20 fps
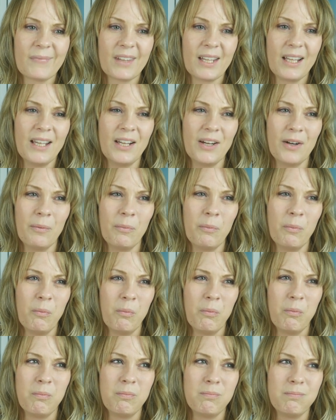you know,
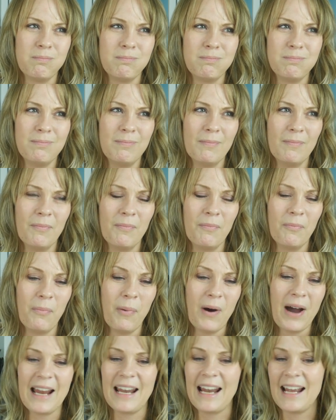
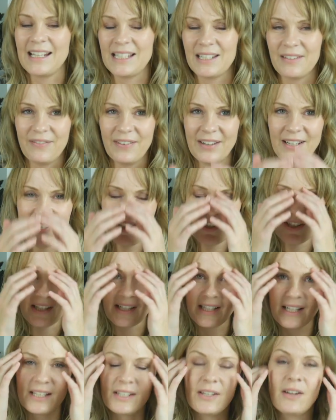what I like to finish
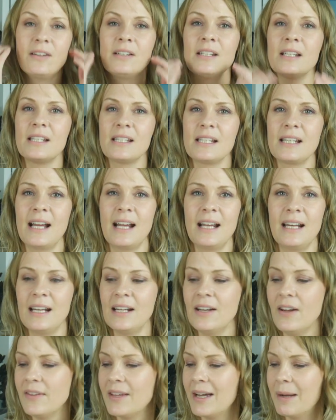has altered slightly.
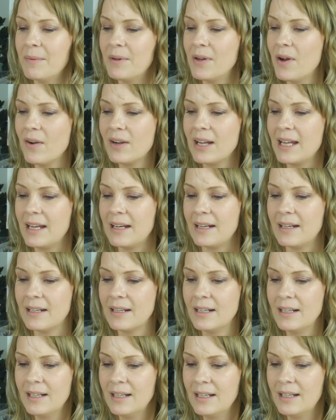Not that I'm knocking
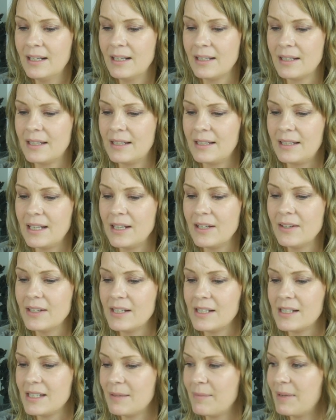the
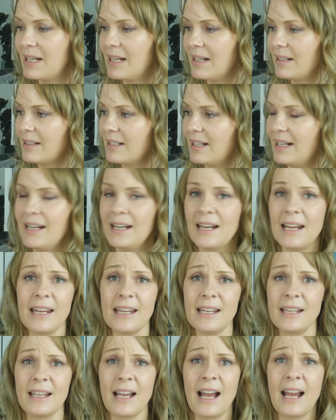others, I mean,
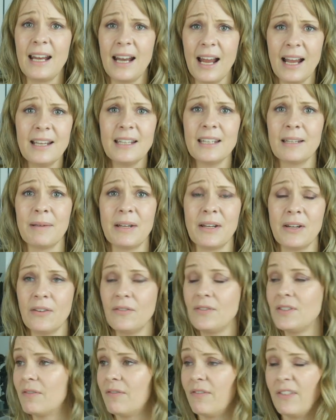clearly I like them
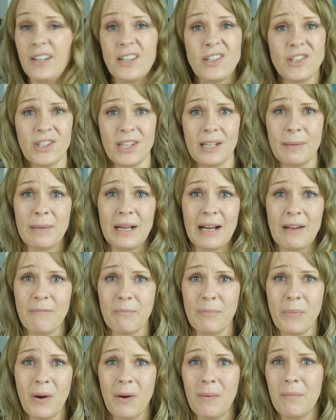enough to finish them, and
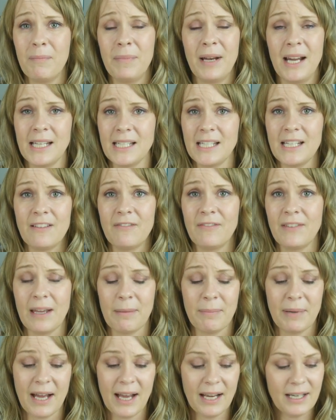I've bought plenty of their
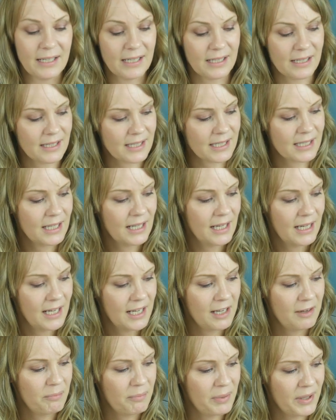patterns,
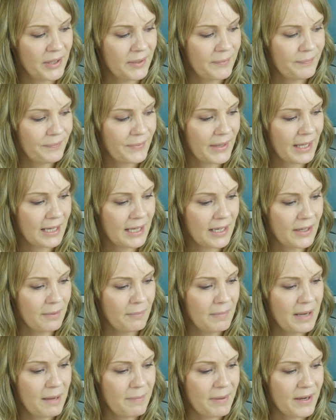but you know,
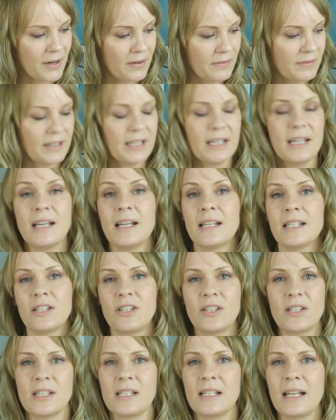maybe over the years
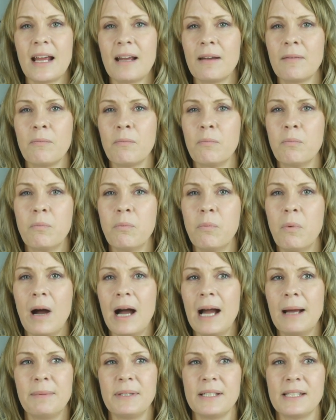just like what
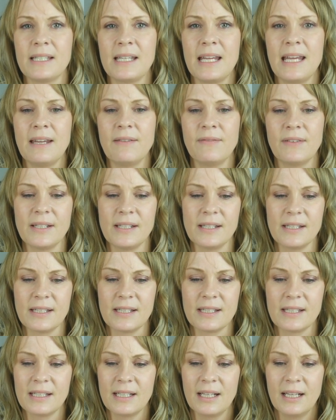I perceive
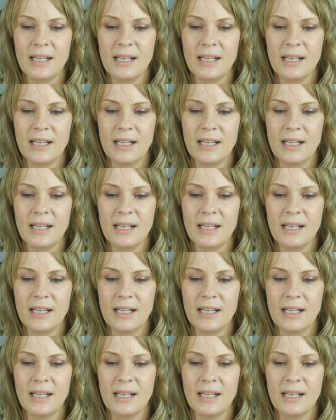as